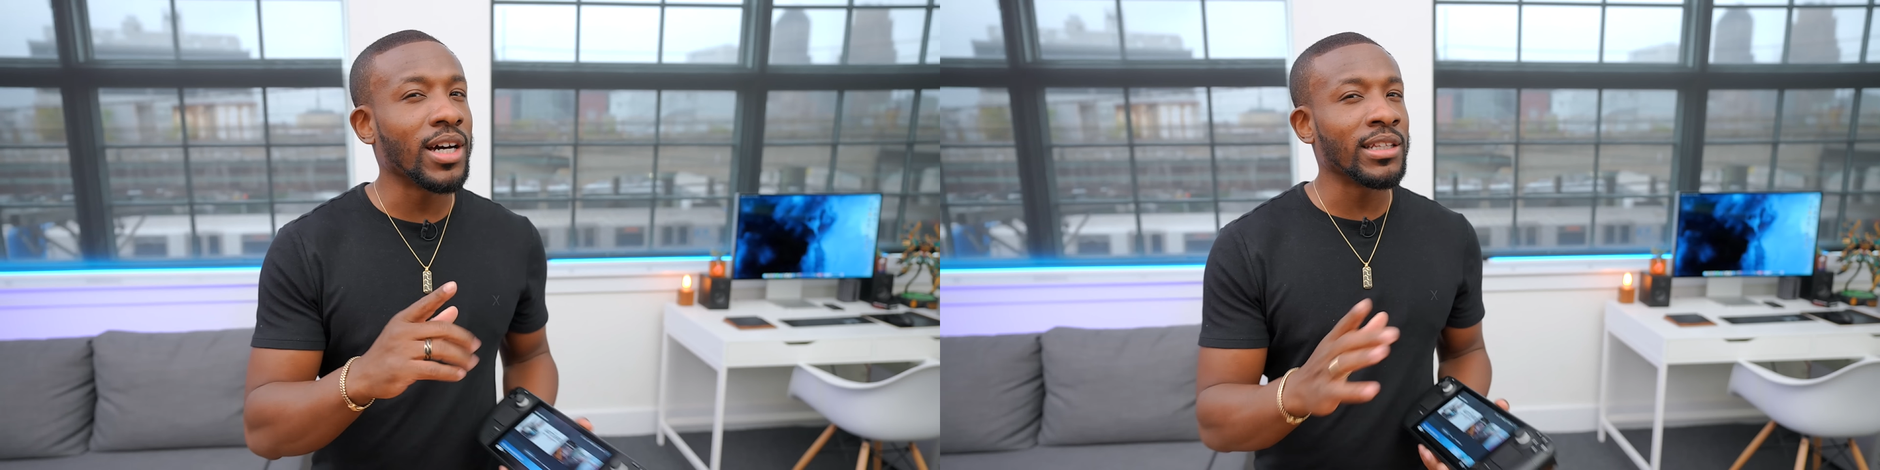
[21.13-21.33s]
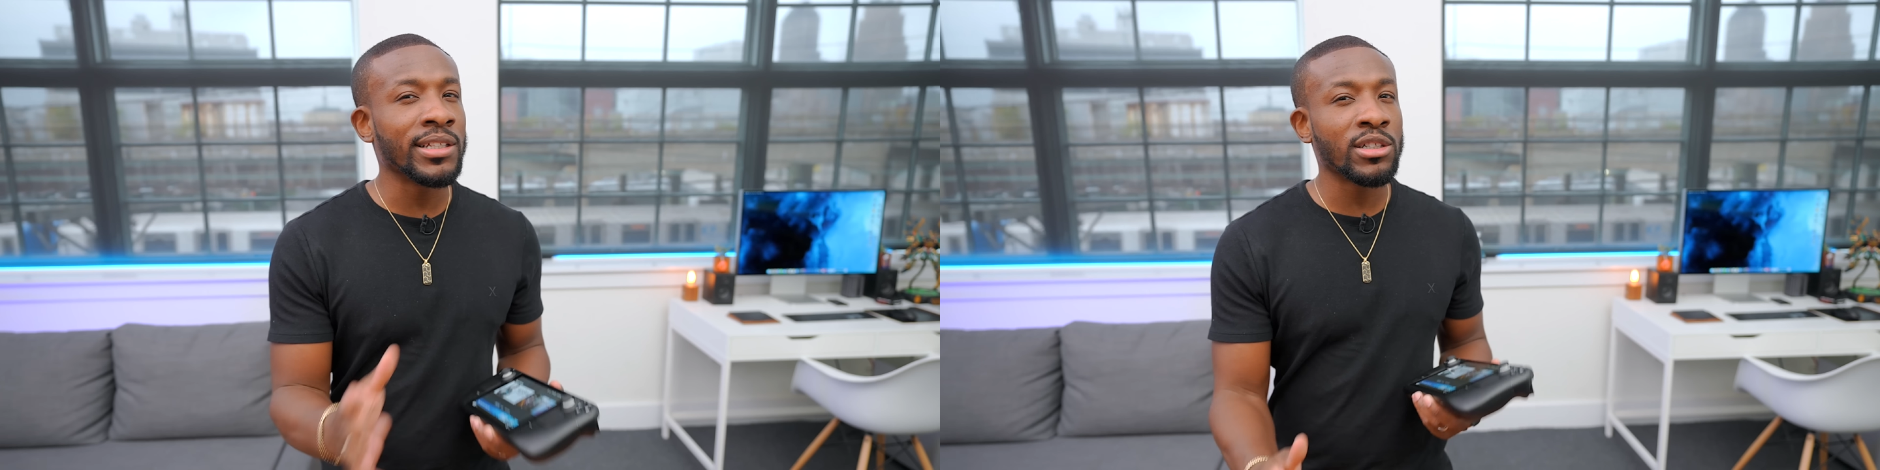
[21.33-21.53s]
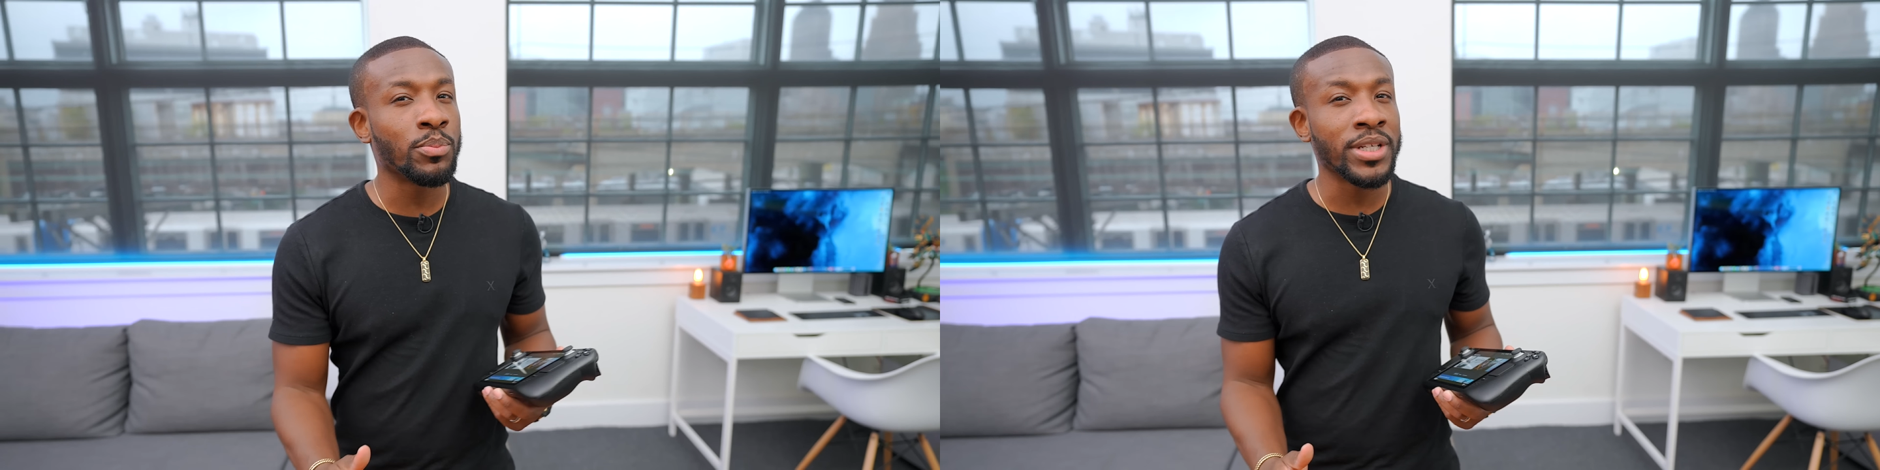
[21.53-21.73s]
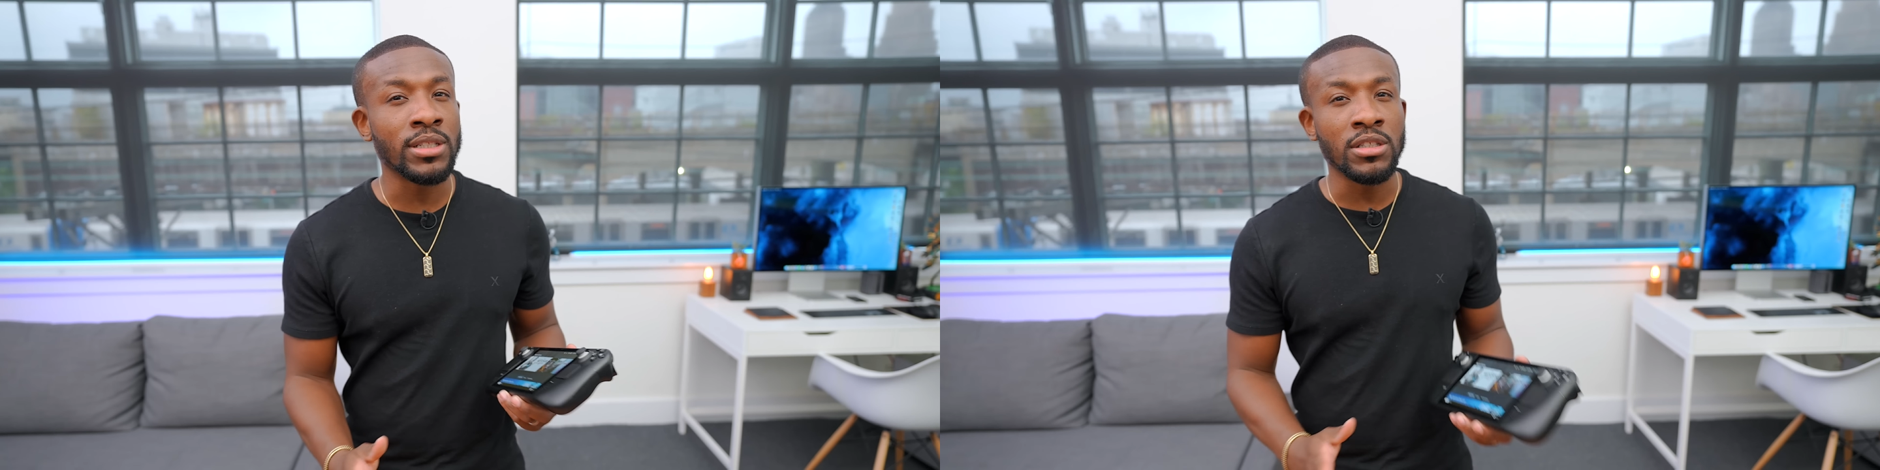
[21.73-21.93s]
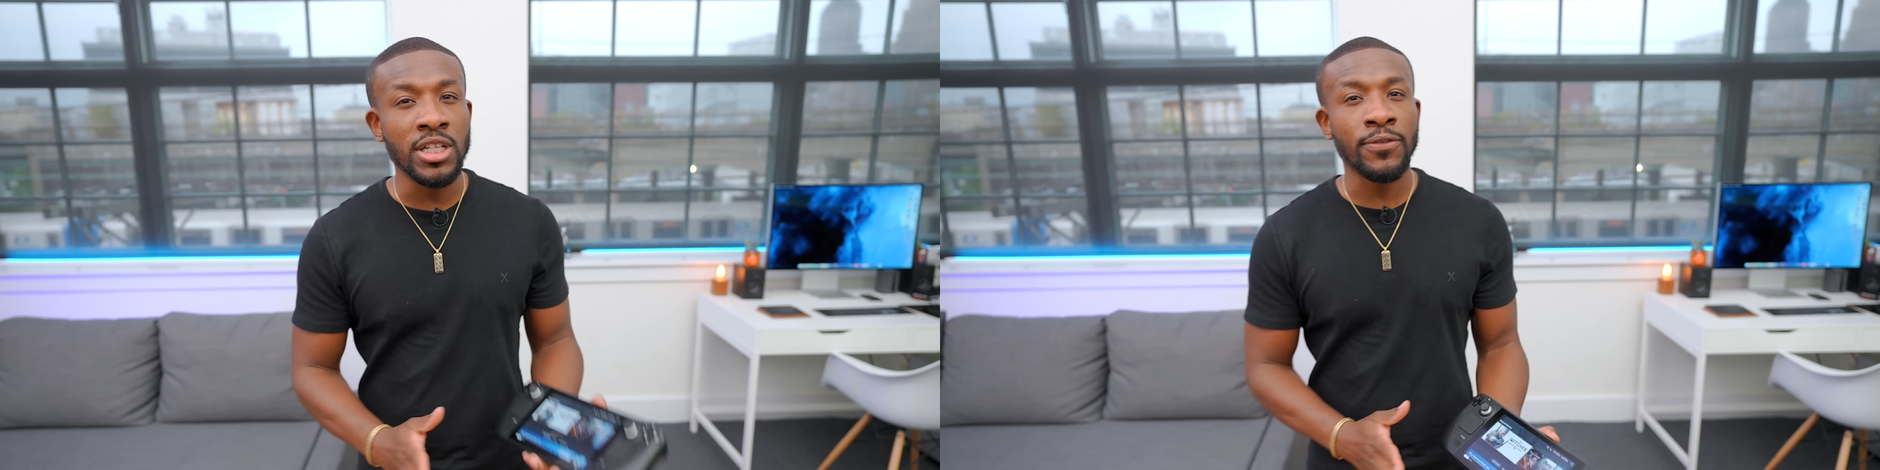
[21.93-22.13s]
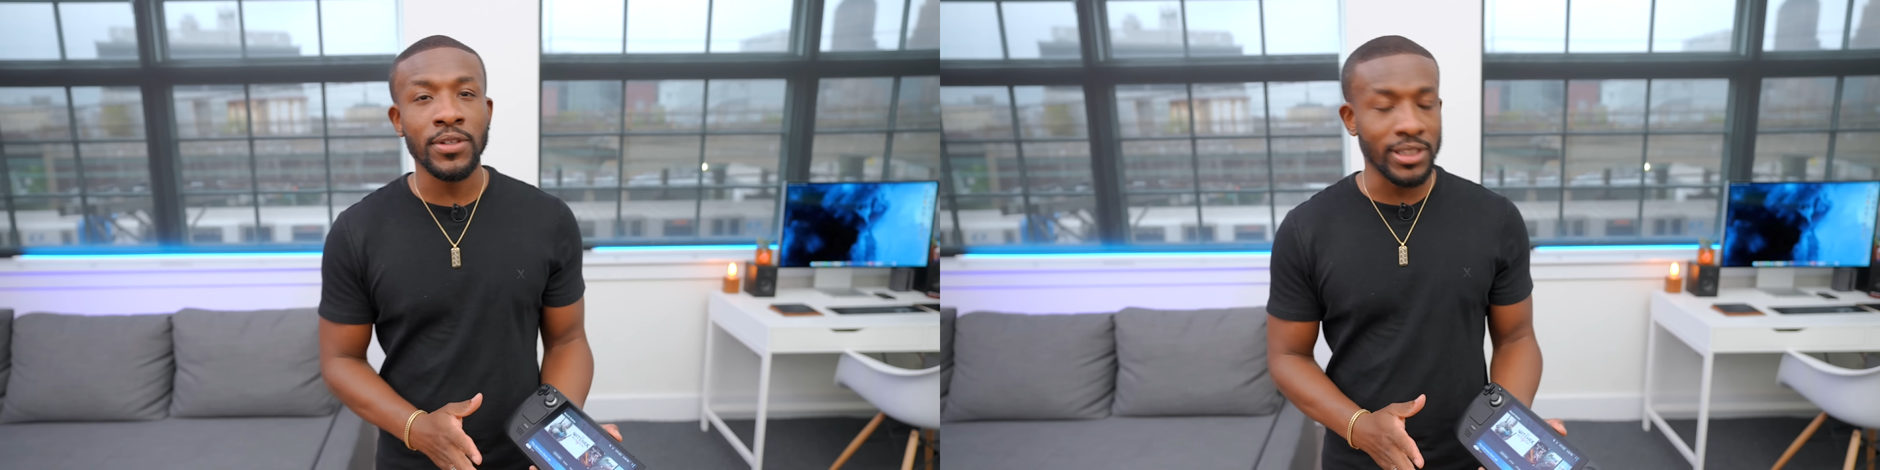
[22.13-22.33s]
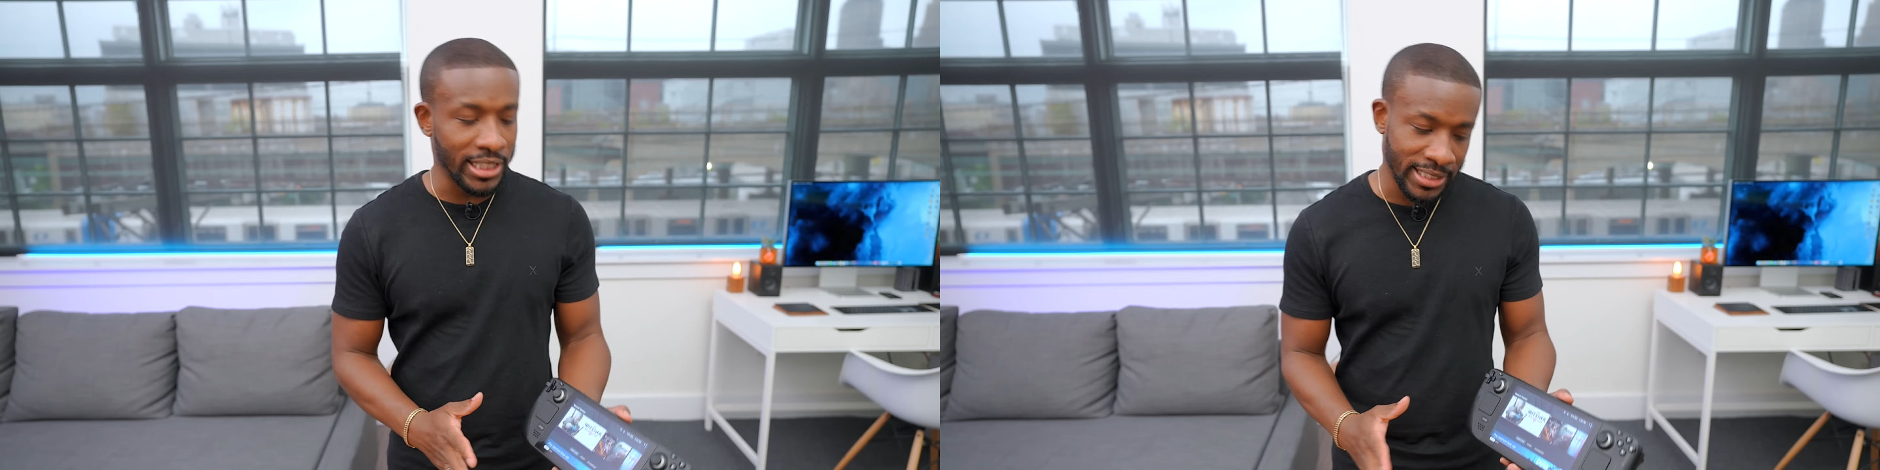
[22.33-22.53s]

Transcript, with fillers: a little bit differently